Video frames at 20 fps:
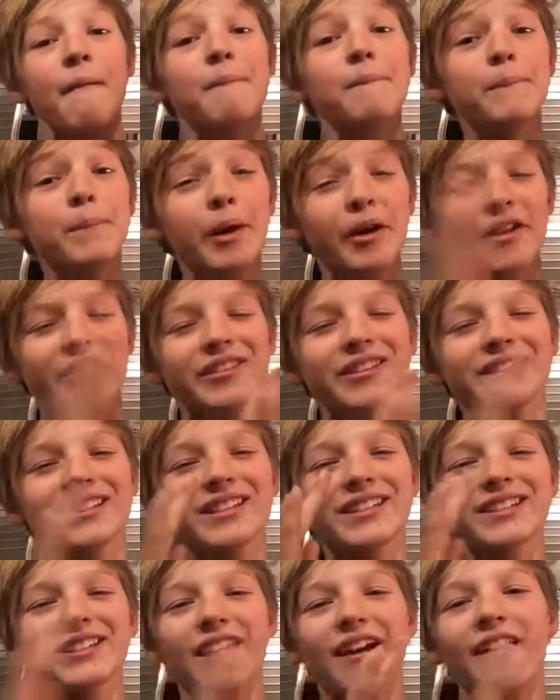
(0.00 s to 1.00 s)
But this
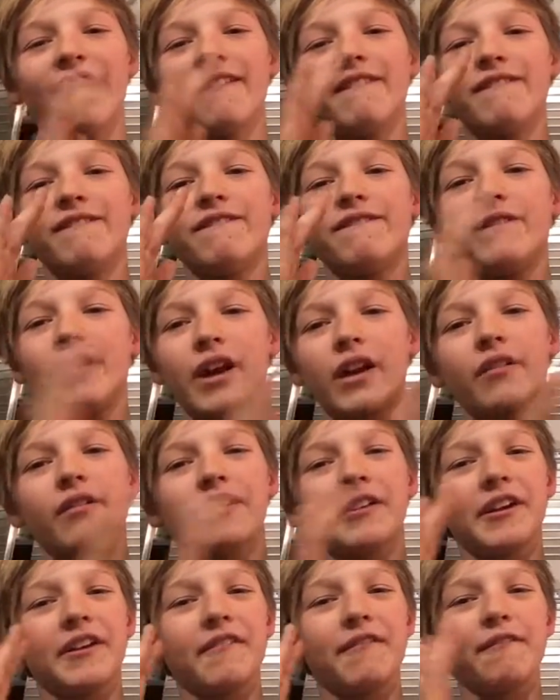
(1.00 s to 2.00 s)
is a
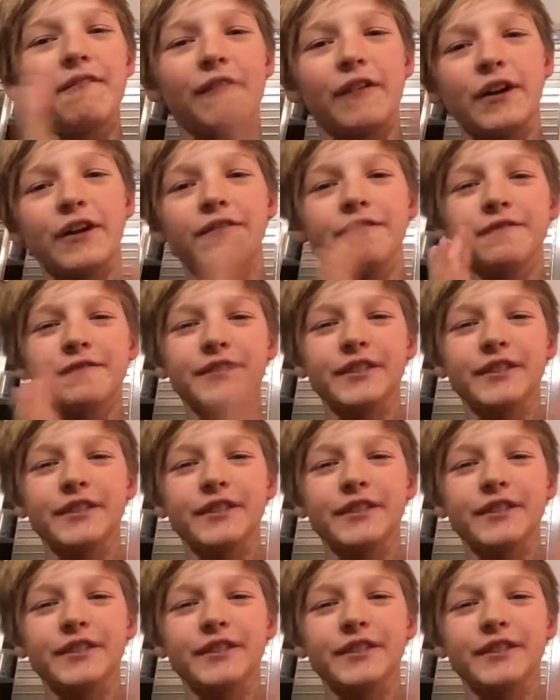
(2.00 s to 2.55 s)
very fun